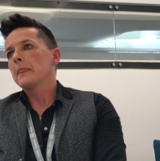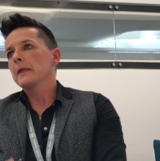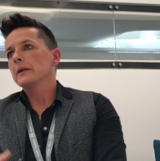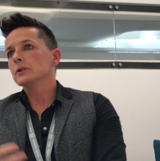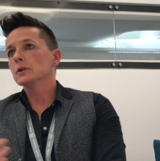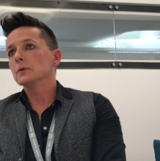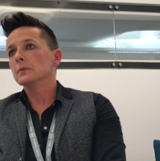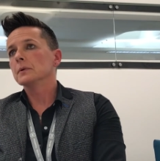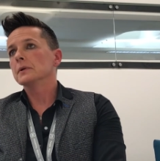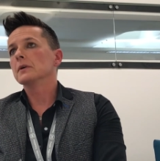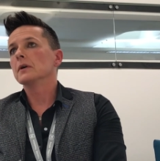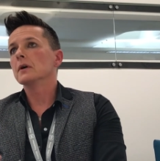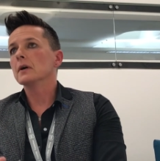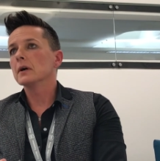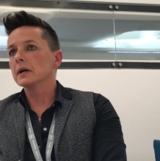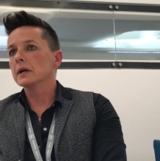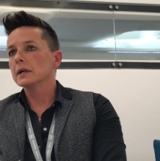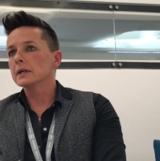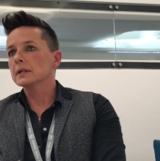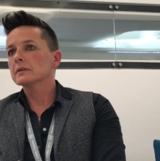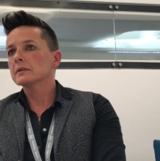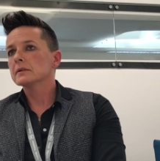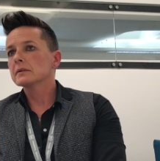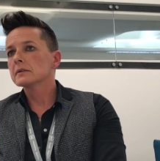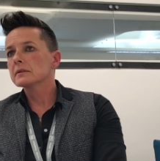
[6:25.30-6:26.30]
you and
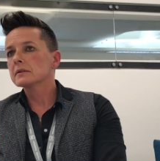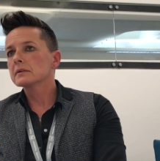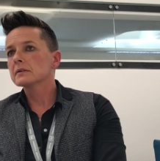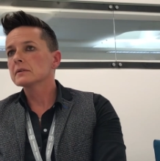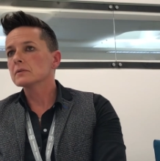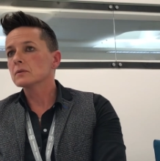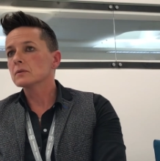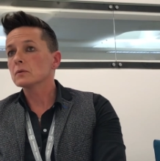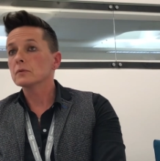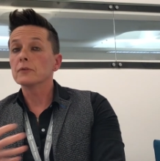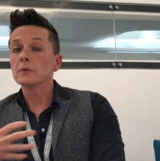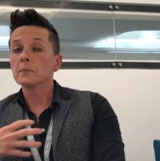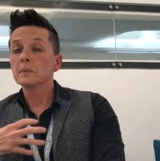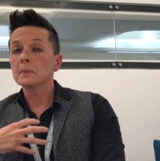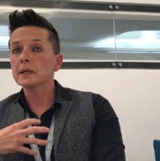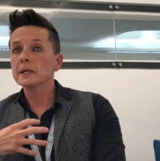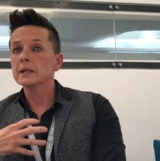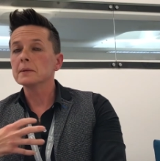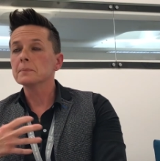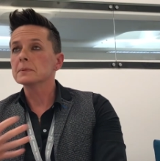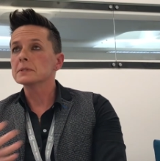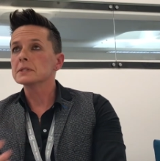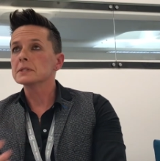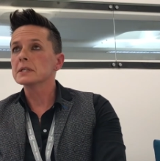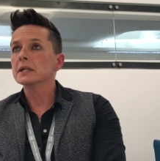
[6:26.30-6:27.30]
I for
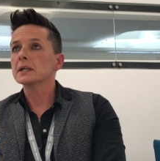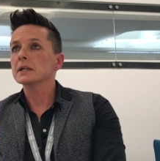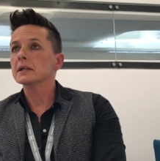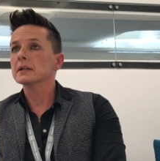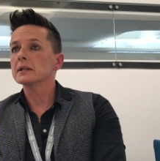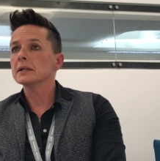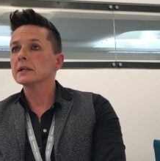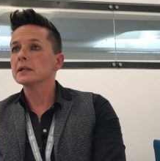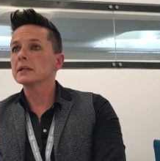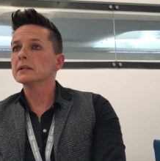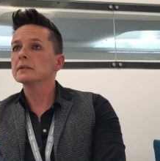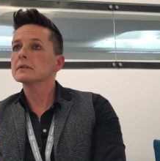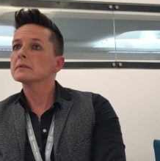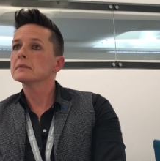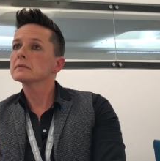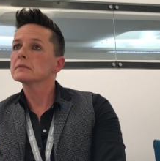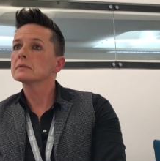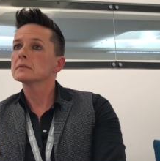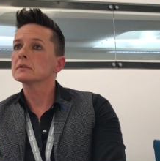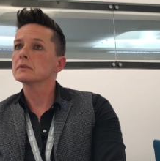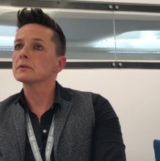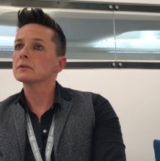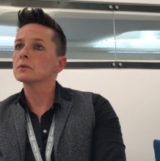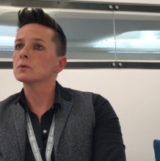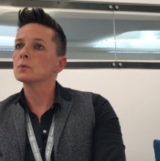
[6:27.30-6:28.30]
me, particularly
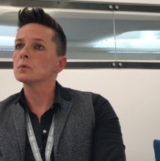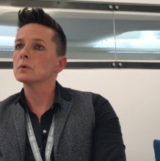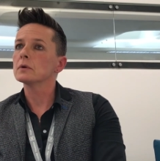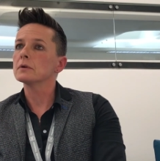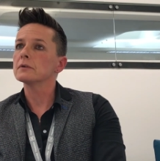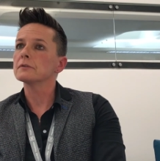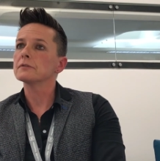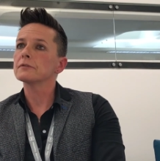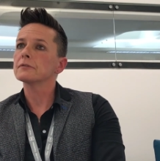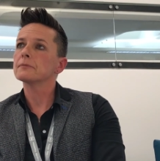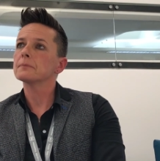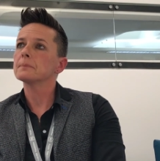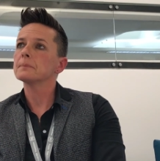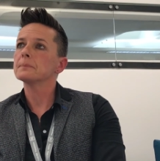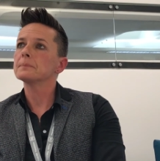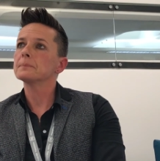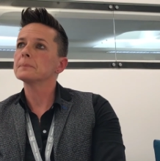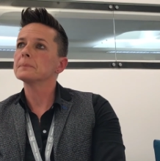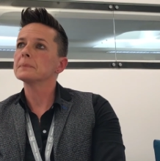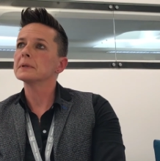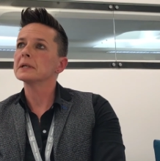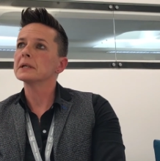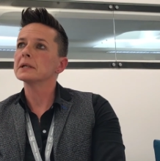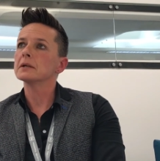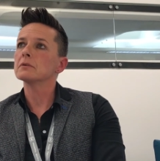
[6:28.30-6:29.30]
the thought of
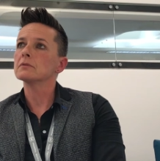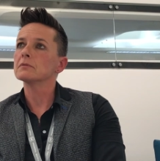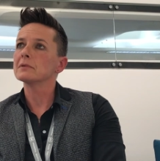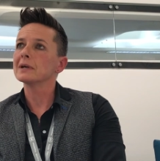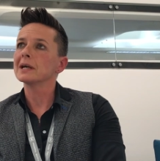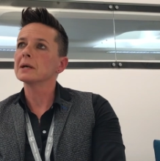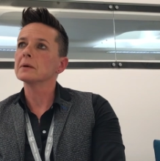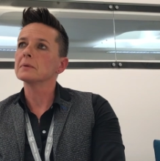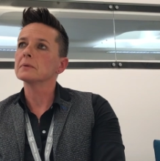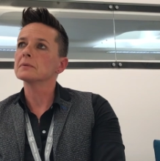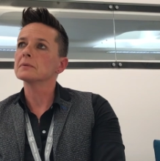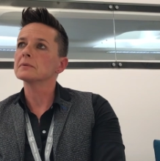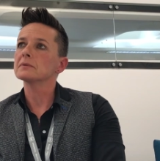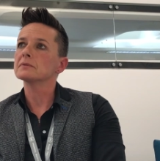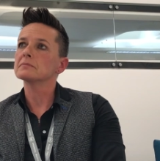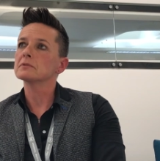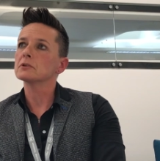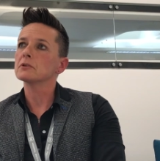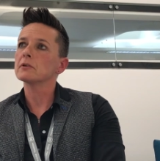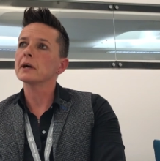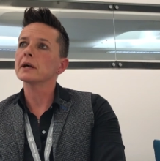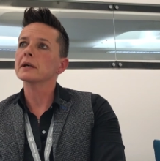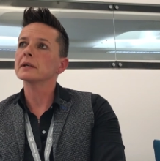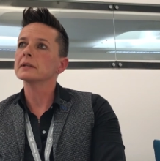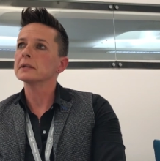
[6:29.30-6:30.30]
being around
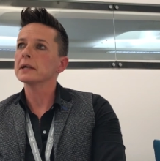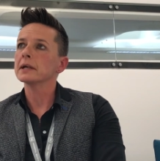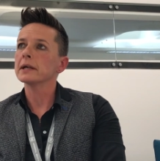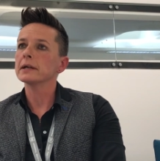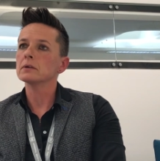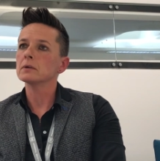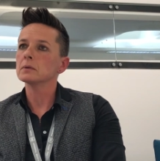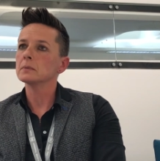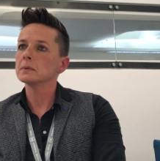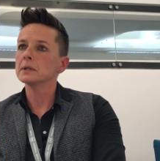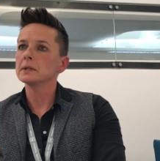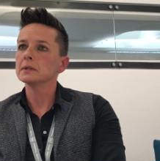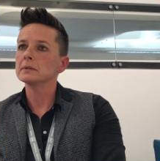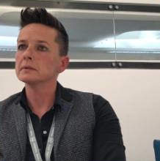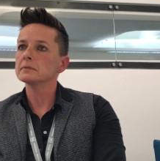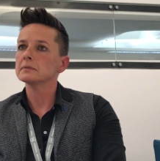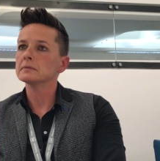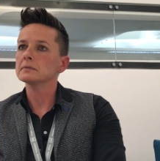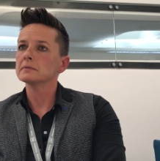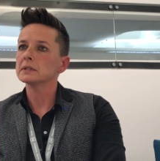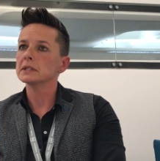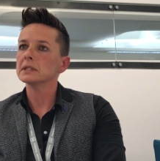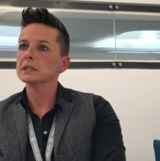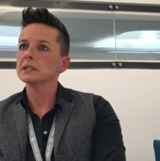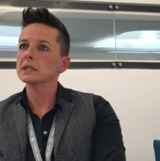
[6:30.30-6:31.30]
crack and heroin
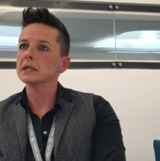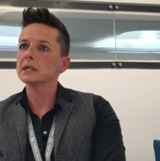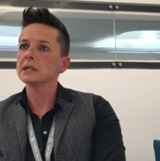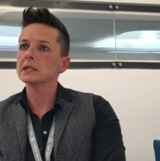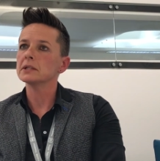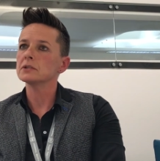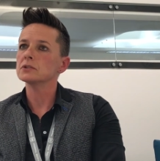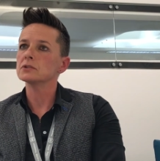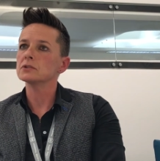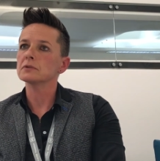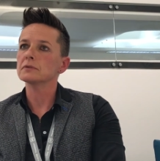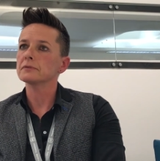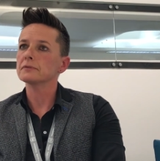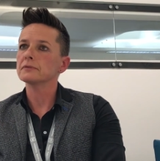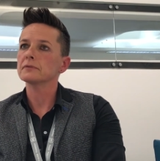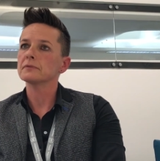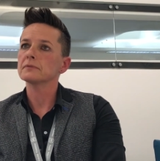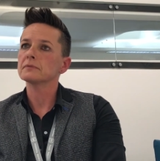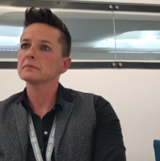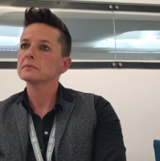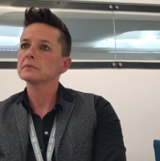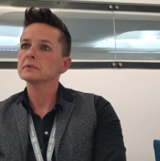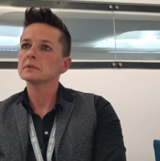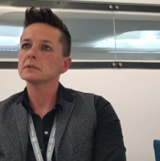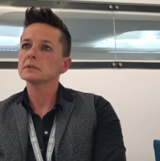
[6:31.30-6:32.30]
at the age of
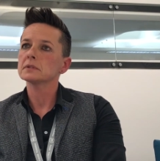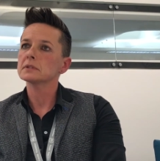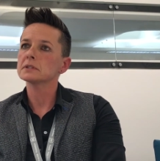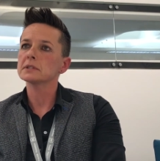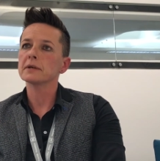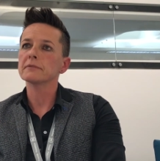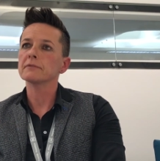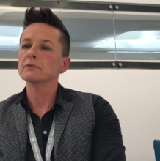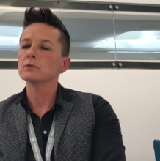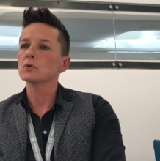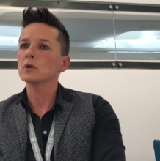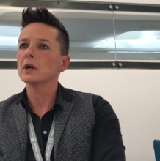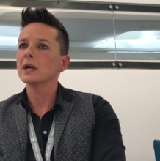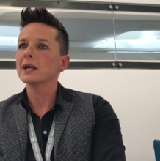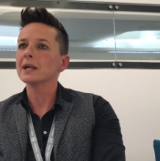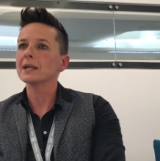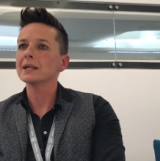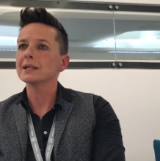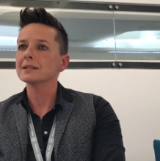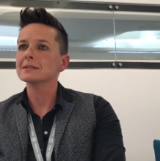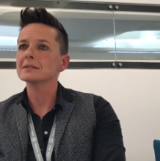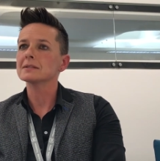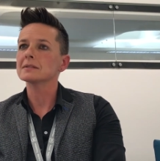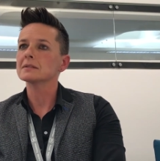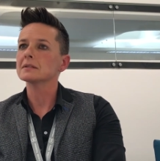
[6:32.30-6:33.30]
seven or
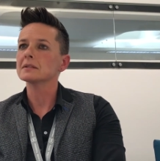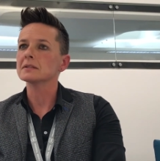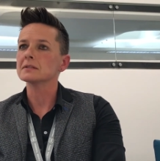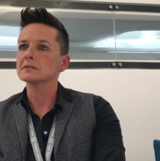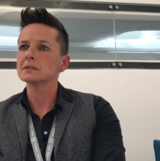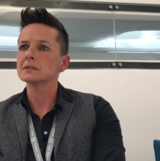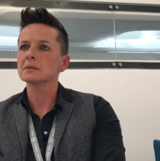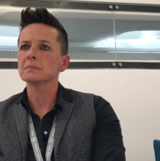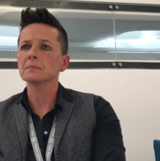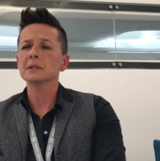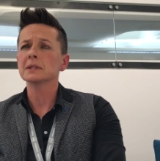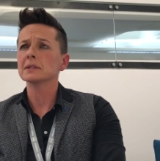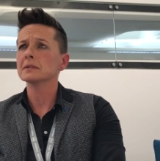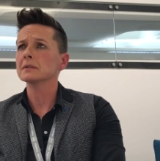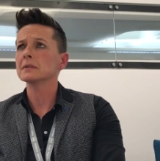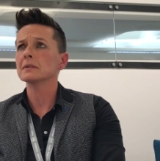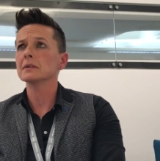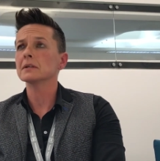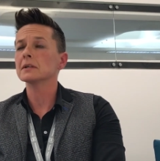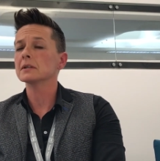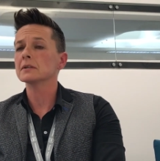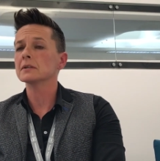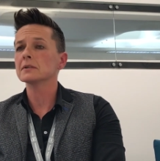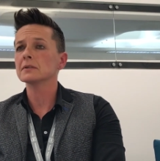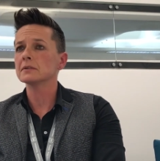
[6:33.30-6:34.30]
eight is something that
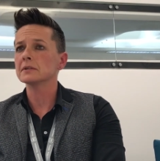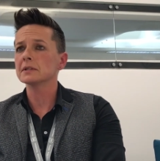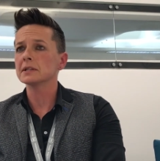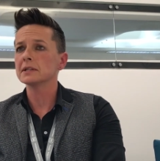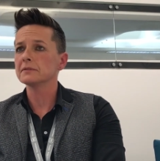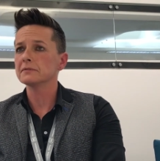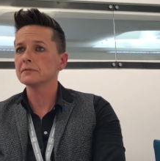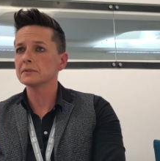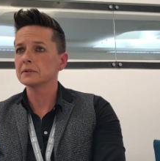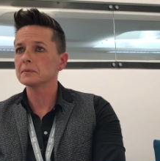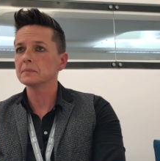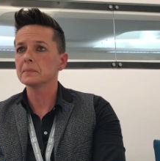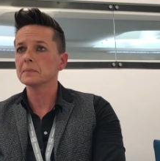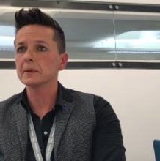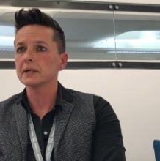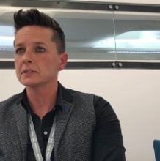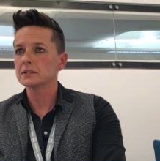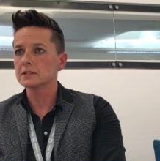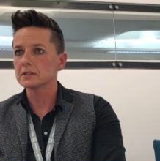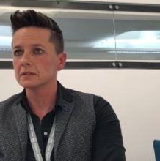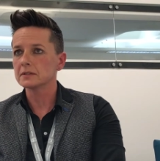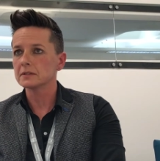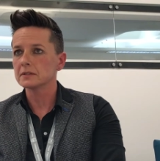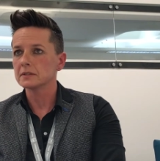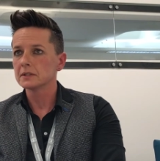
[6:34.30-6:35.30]
I can't even
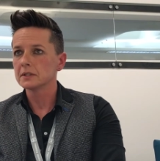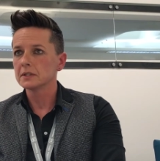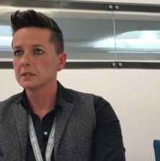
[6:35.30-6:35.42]
imagine.